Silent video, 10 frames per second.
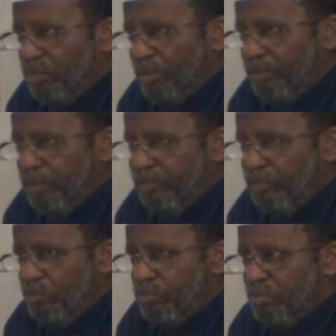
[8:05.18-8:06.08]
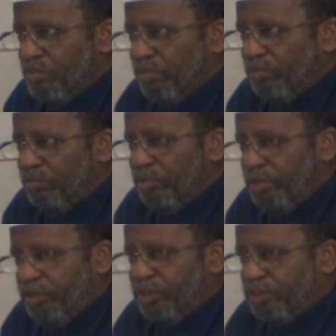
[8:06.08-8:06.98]
I'm giving you
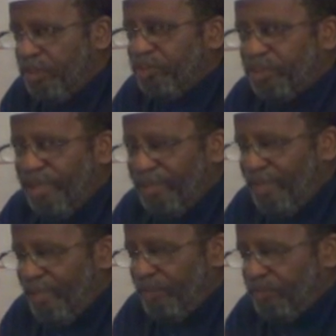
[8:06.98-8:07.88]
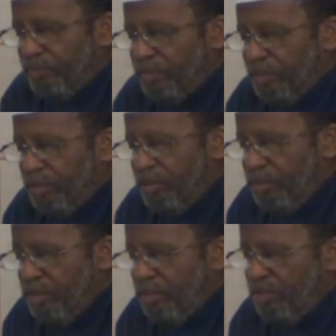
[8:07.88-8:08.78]
religious insight now. The
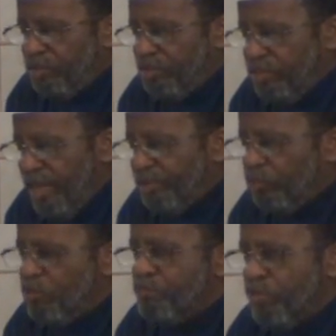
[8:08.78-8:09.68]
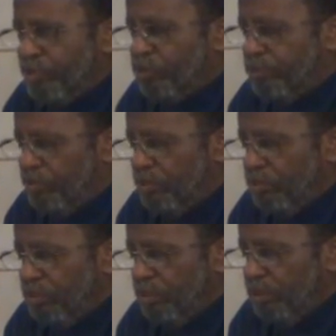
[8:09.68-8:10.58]
id is a natural principle.
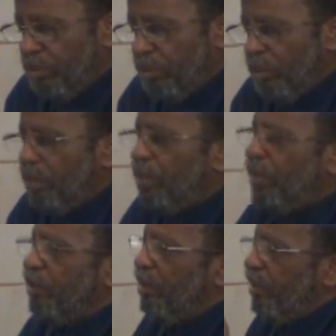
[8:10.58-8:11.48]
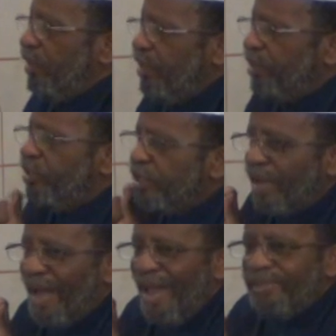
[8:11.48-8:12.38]
The
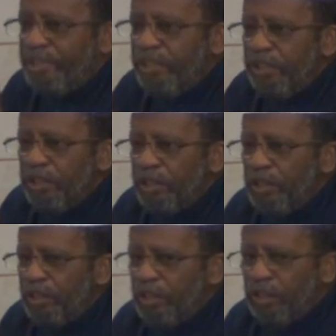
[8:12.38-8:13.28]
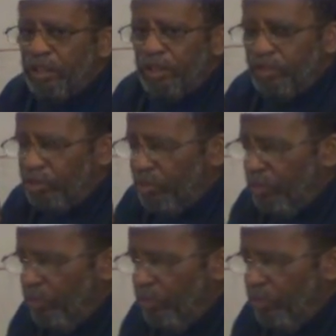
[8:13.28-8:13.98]
id, ID, is the